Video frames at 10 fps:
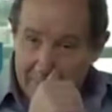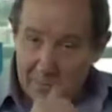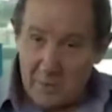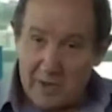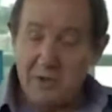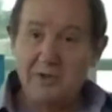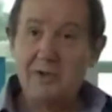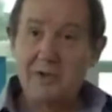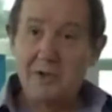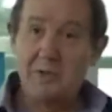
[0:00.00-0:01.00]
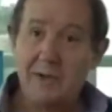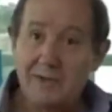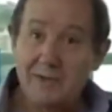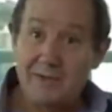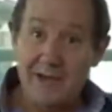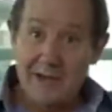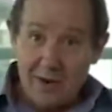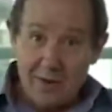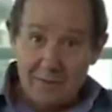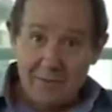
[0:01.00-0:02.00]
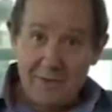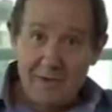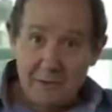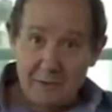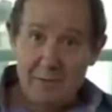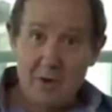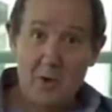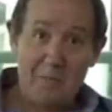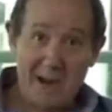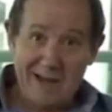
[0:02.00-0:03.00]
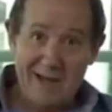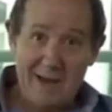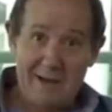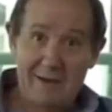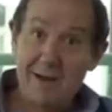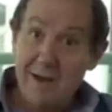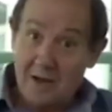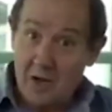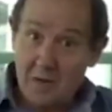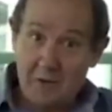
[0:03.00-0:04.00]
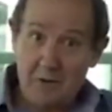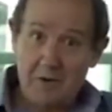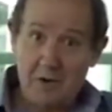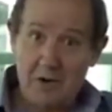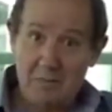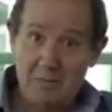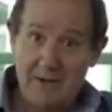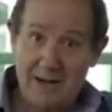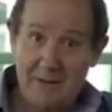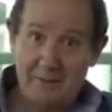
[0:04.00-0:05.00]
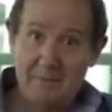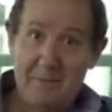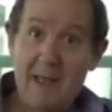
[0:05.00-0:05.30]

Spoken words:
And what I want you to do is to take off from your backyard and hover over your hometown.